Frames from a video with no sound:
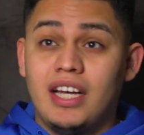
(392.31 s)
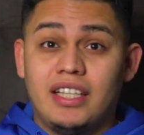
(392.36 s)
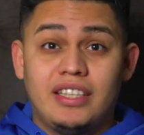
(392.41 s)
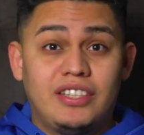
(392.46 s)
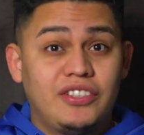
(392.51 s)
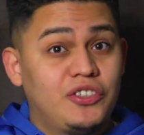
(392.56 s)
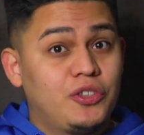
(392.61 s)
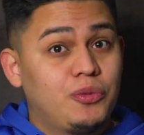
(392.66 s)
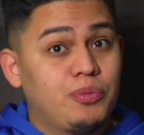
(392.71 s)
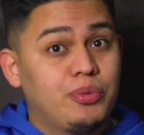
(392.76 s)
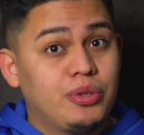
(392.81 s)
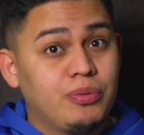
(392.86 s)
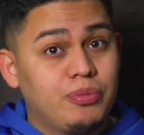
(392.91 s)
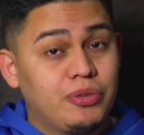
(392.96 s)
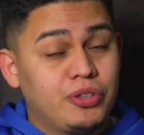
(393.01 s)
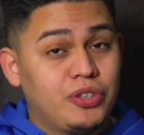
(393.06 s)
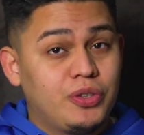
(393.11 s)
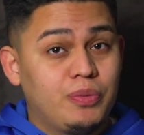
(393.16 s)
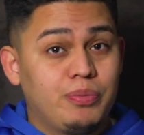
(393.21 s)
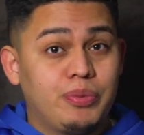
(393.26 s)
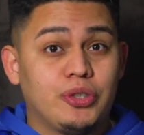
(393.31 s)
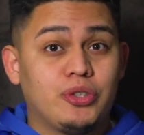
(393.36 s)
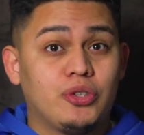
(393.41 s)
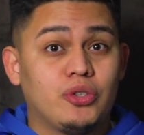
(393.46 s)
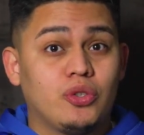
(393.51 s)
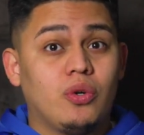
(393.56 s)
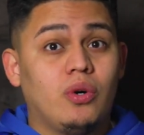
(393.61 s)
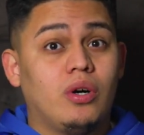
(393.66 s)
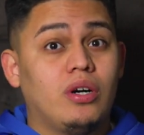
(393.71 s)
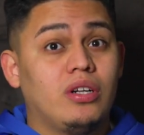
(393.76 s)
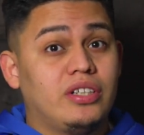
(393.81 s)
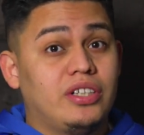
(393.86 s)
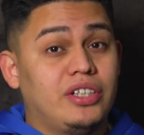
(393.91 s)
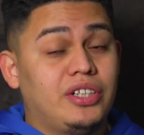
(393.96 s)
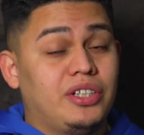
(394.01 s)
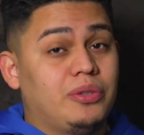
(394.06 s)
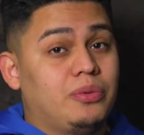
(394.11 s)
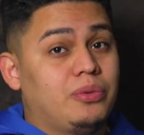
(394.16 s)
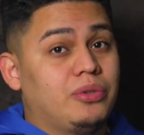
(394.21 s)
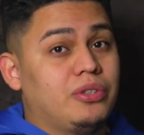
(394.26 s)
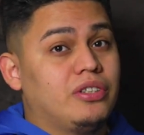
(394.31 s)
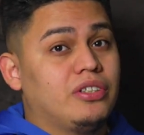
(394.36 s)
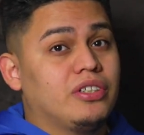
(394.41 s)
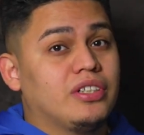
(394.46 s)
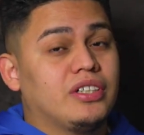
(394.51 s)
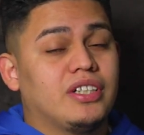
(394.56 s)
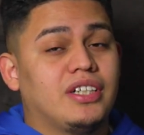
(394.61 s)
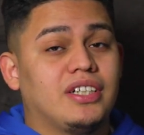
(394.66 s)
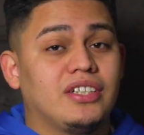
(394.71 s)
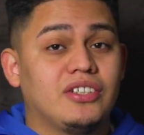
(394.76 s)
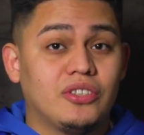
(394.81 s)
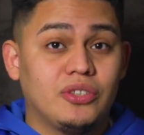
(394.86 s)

this is pretty much the picture quality it would look like.